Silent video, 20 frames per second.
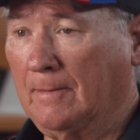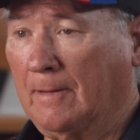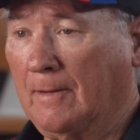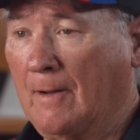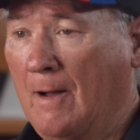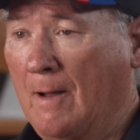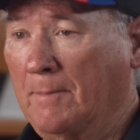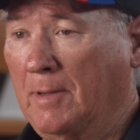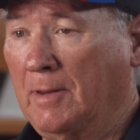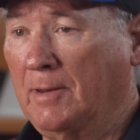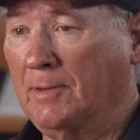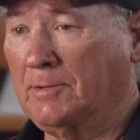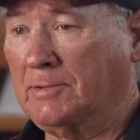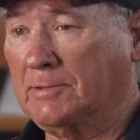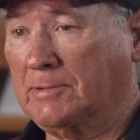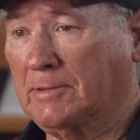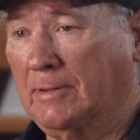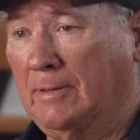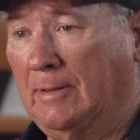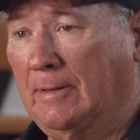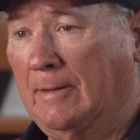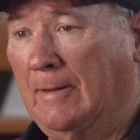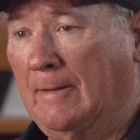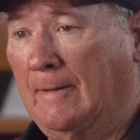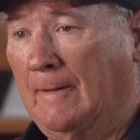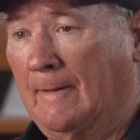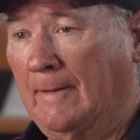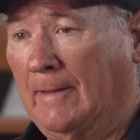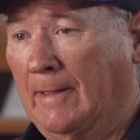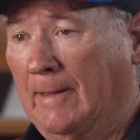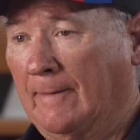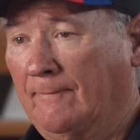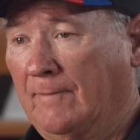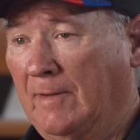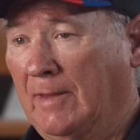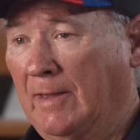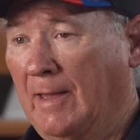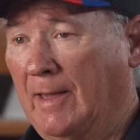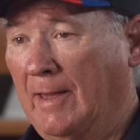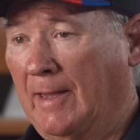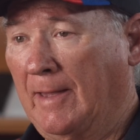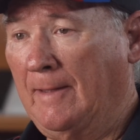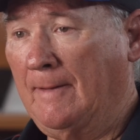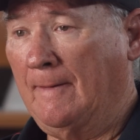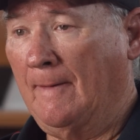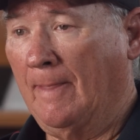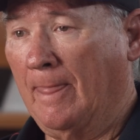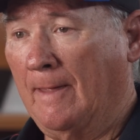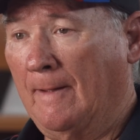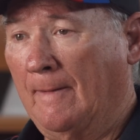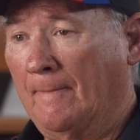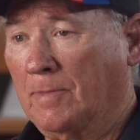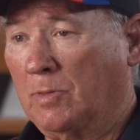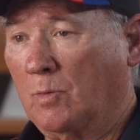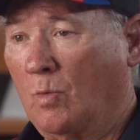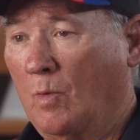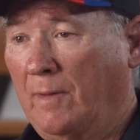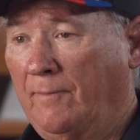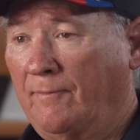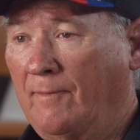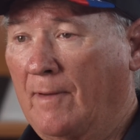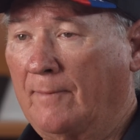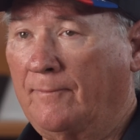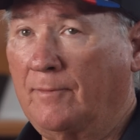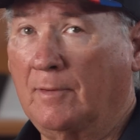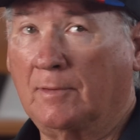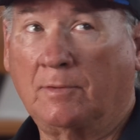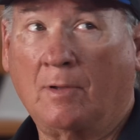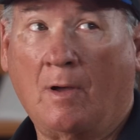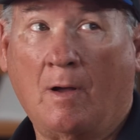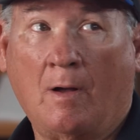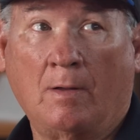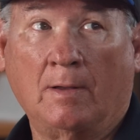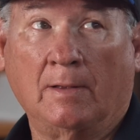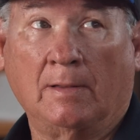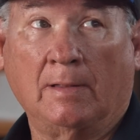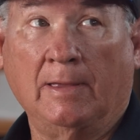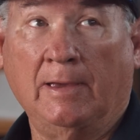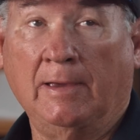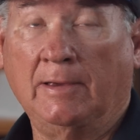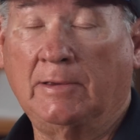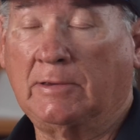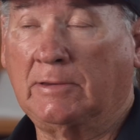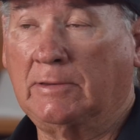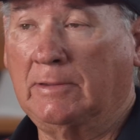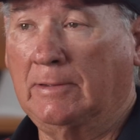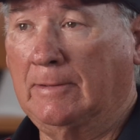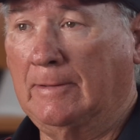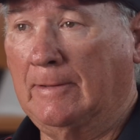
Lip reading: communist, NVA, 25 foot tall at least,